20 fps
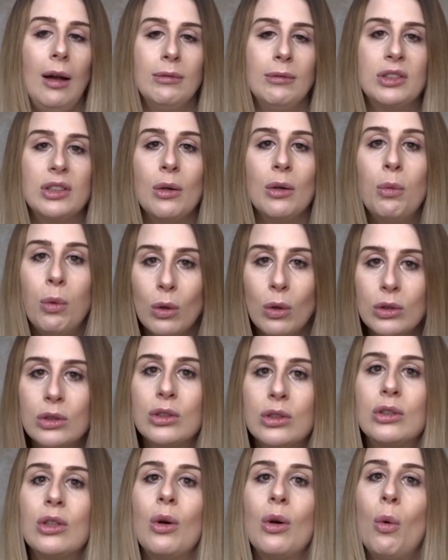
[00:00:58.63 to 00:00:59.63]
so it
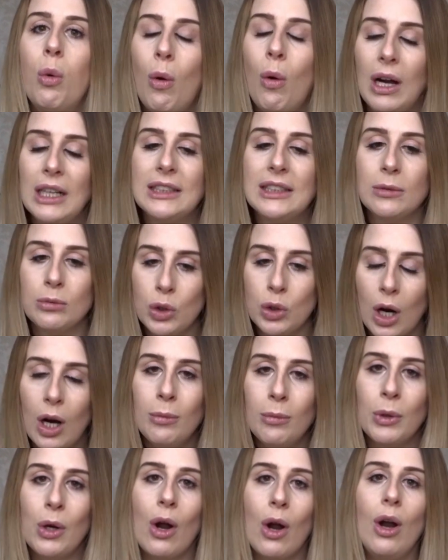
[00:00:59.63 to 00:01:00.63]
was quite some
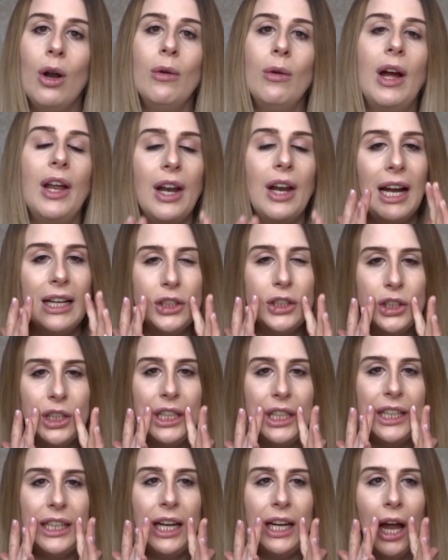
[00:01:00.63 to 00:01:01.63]
time ago, and
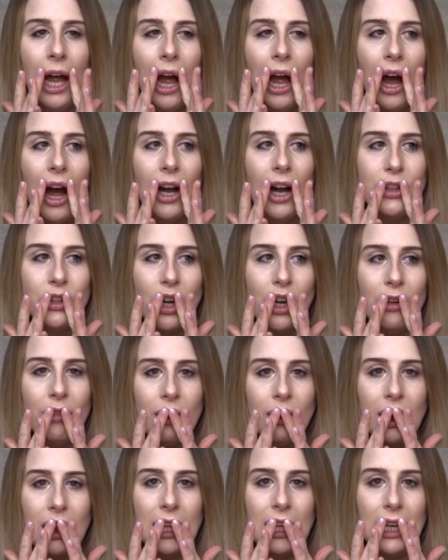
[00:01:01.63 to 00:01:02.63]
actually I
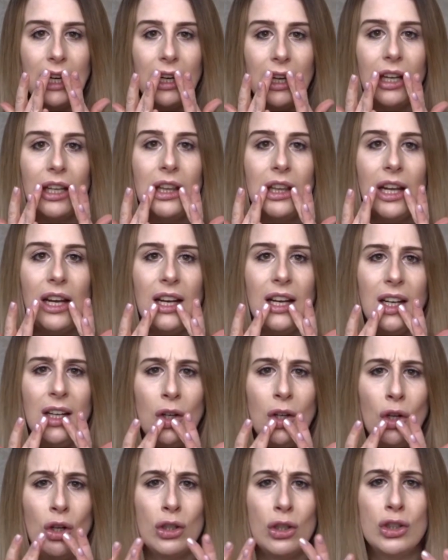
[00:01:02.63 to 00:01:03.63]
don't think they
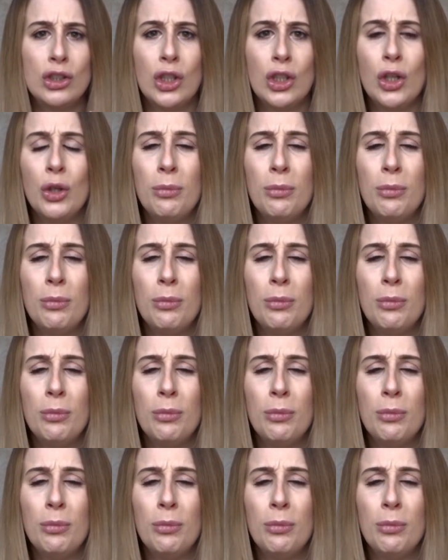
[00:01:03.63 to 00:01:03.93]
look too